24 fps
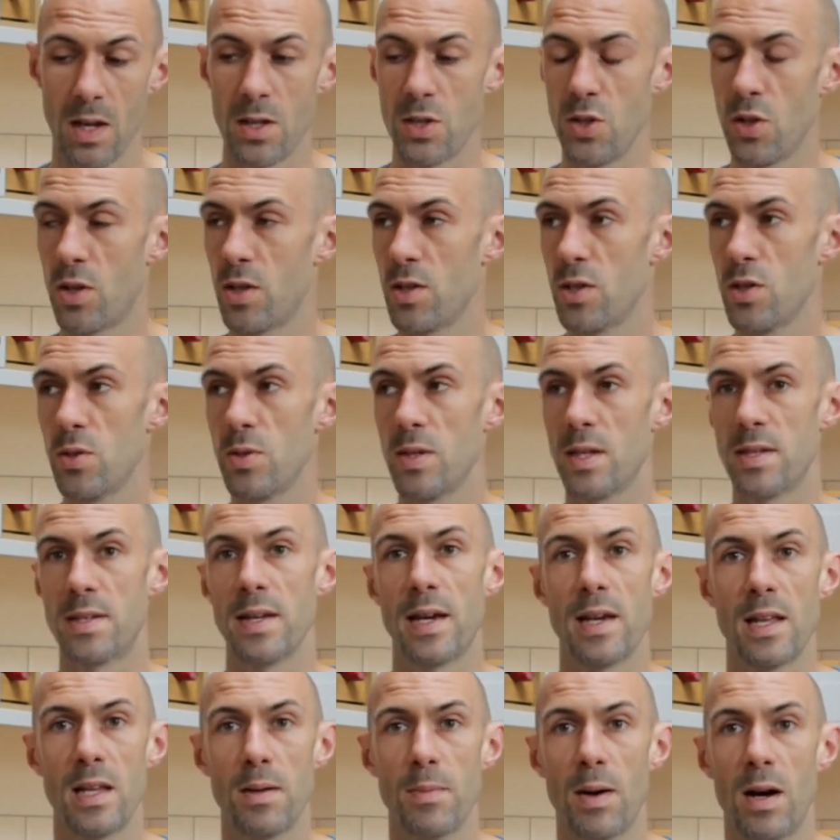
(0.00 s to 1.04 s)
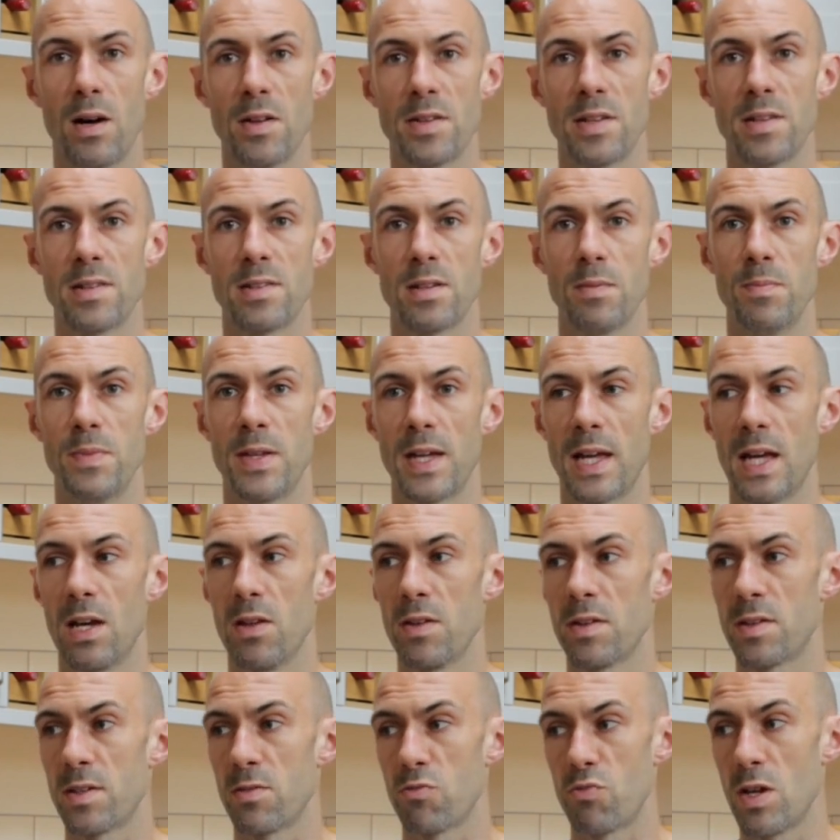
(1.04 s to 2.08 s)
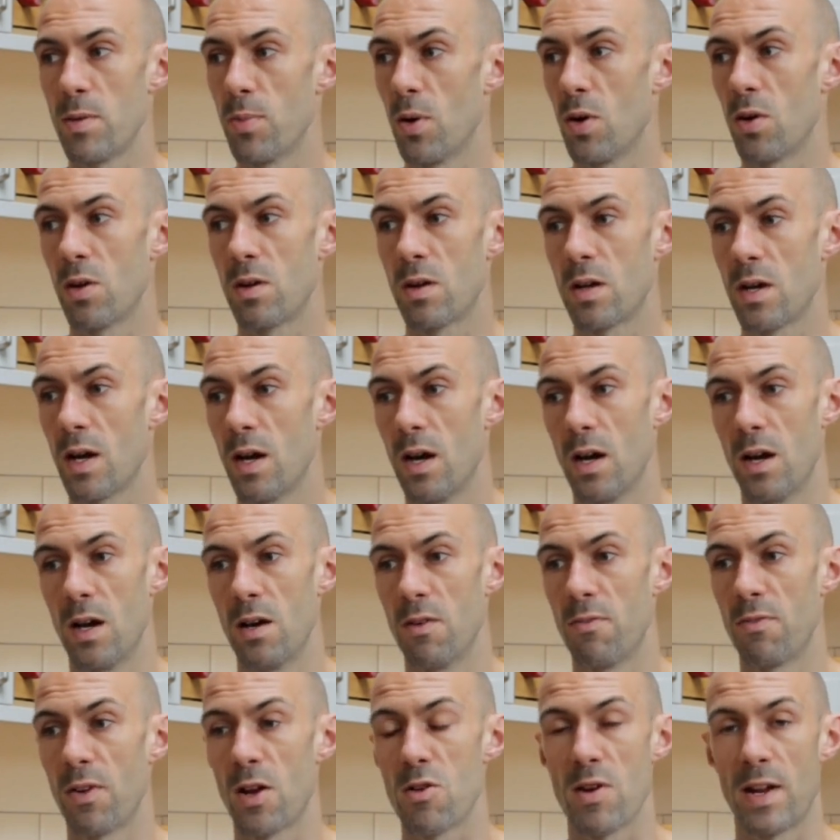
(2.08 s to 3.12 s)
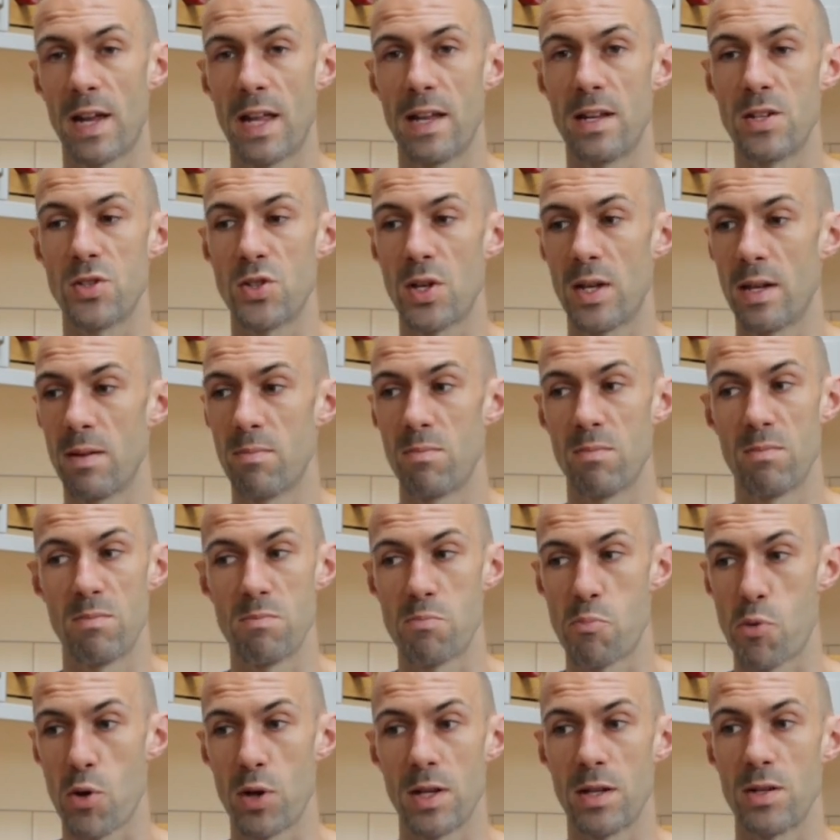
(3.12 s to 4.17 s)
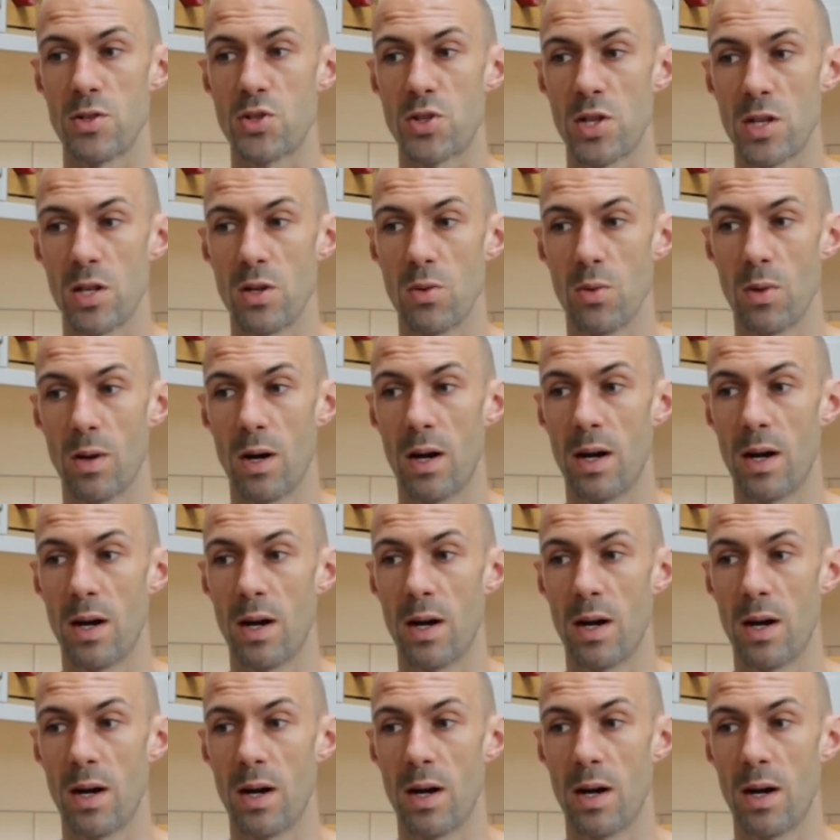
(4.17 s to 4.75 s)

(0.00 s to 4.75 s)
You can do your daily miles and something else. Reebok Flow Red Energy, brilliant shoe.